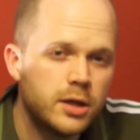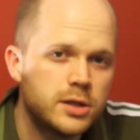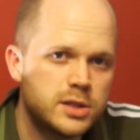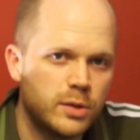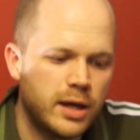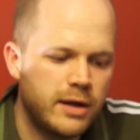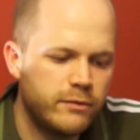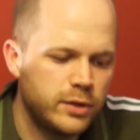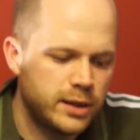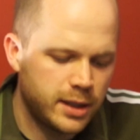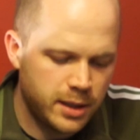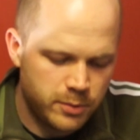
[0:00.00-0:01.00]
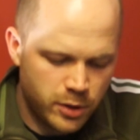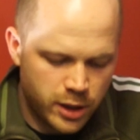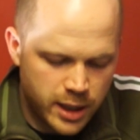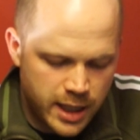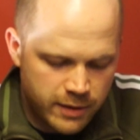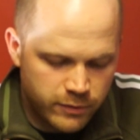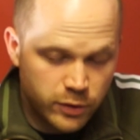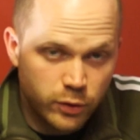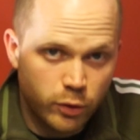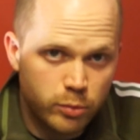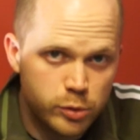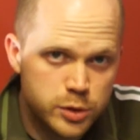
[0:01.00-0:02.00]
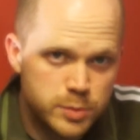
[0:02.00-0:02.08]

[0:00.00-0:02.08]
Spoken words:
So every time you're gonna have a normal